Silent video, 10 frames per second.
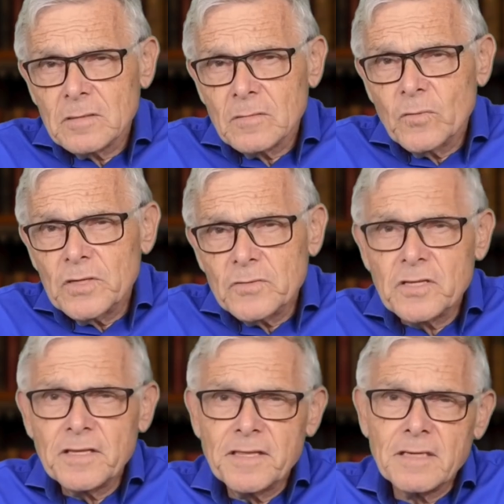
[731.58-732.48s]
we
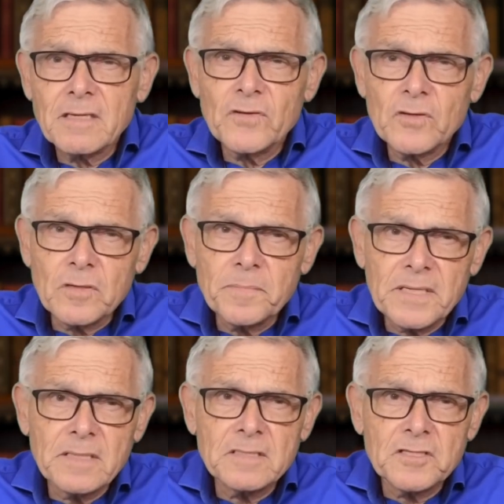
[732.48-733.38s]
usually think of
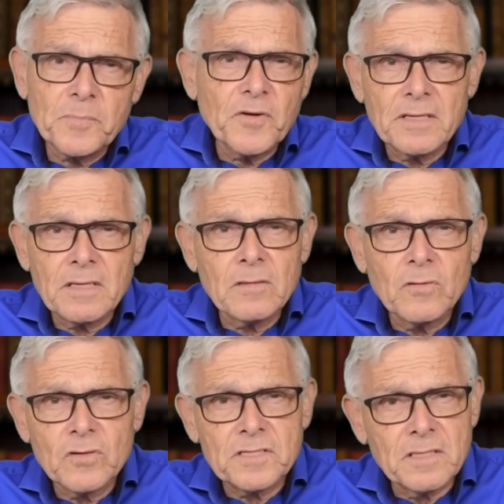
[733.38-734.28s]
Europeans spreading
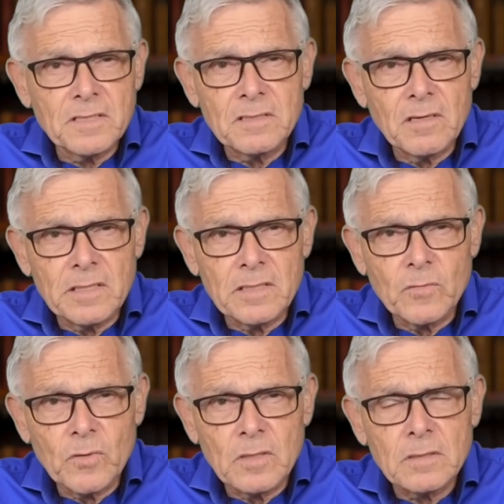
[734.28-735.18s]
across the entire
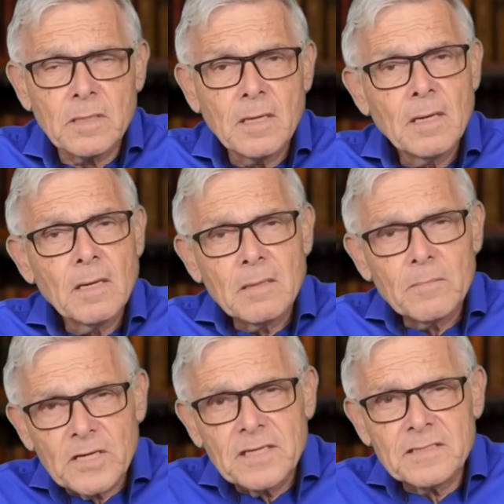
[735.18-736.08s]
world.
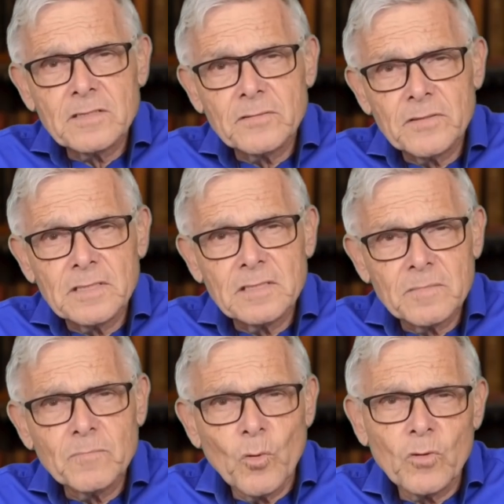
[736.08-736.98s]
But history
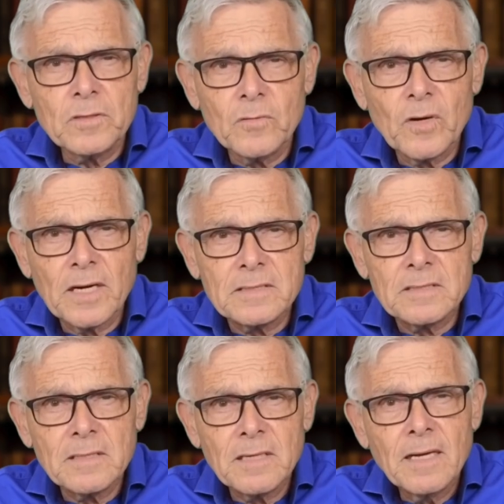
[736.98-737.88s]
is more
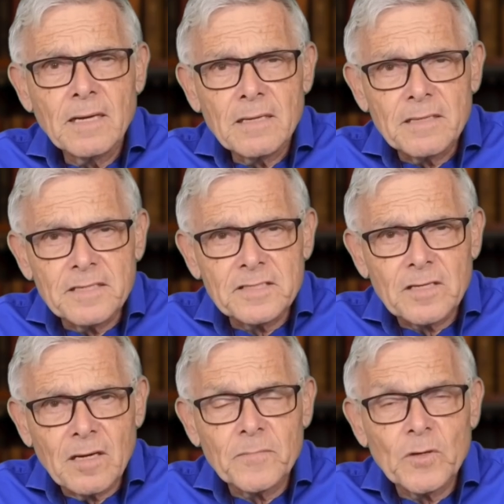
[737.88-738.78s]
nuanced. This
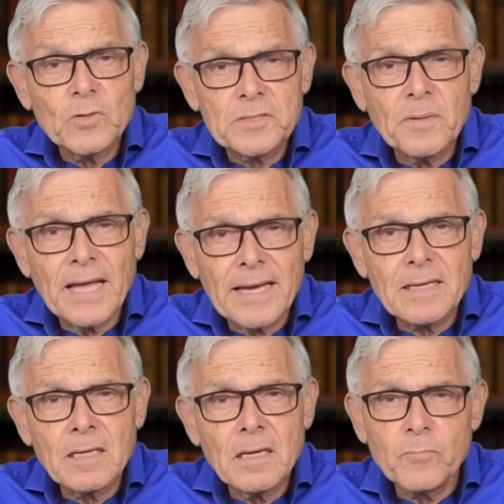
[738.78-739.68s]
time it was black
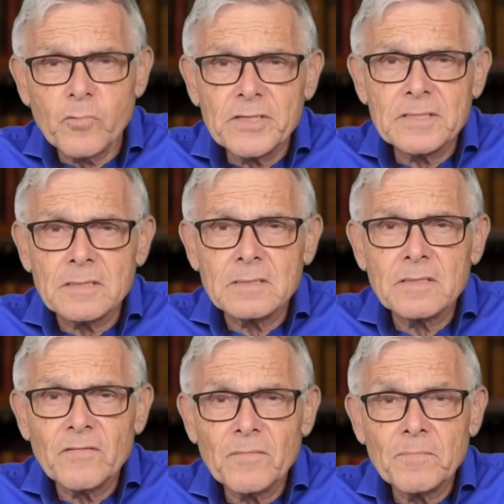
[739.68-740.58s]
Britons,
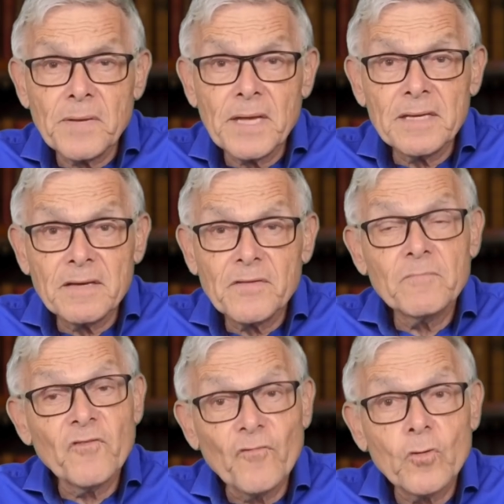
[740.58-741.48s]
many of
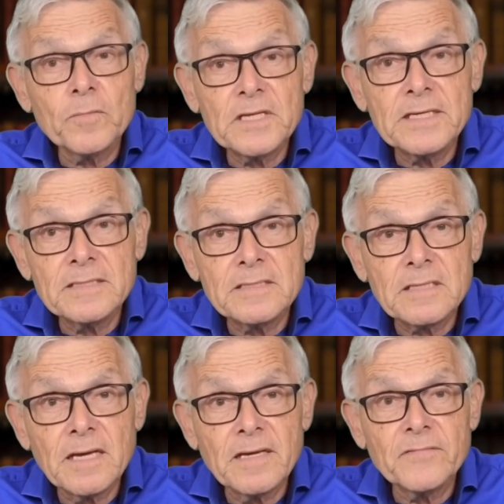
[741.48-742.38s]
them formerly
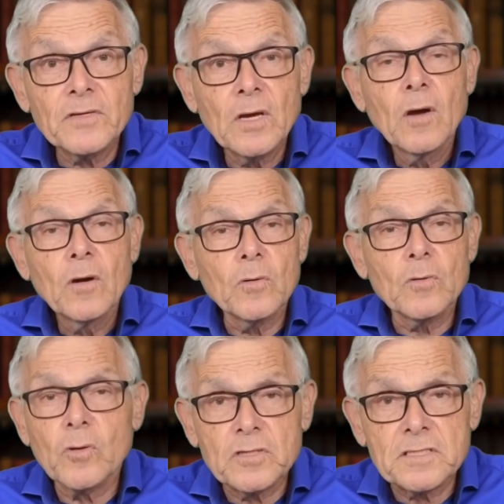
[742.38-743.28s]
enslaved, who
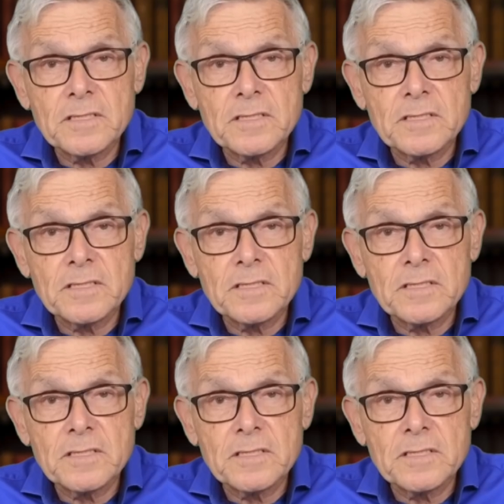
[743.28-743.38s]
crossed the